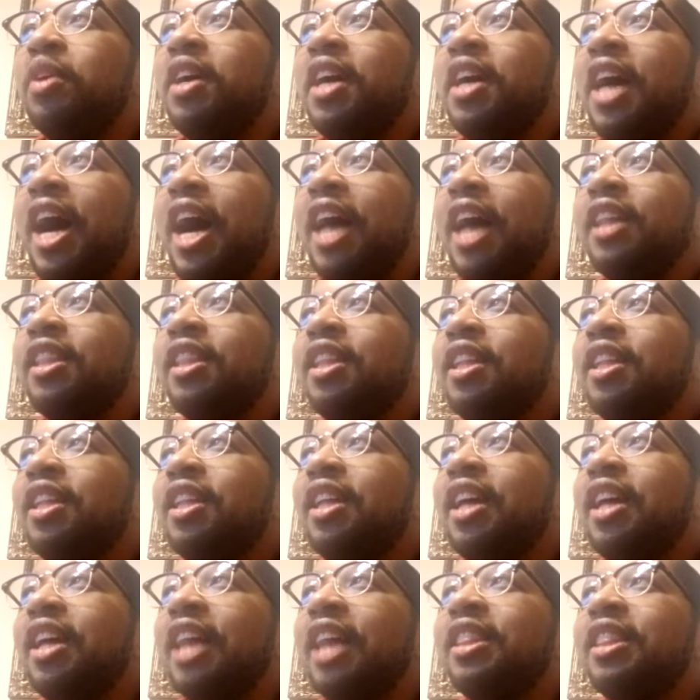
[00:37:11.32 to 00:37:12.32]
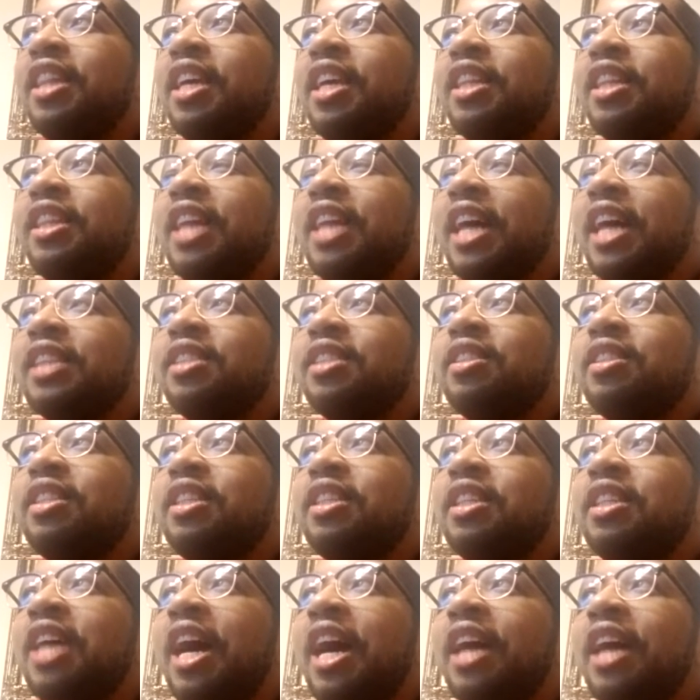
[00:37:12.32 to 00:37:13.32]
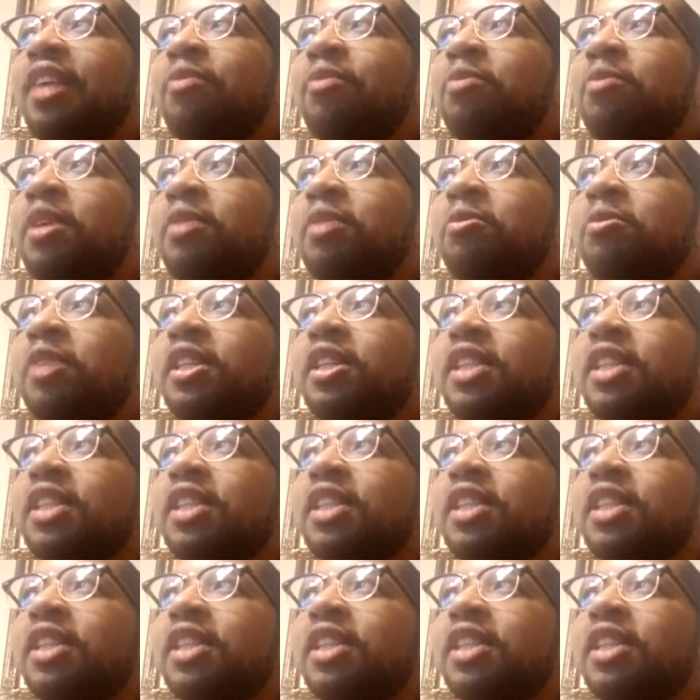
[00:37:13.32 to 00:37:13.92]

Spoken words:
I think that's kind of what it was.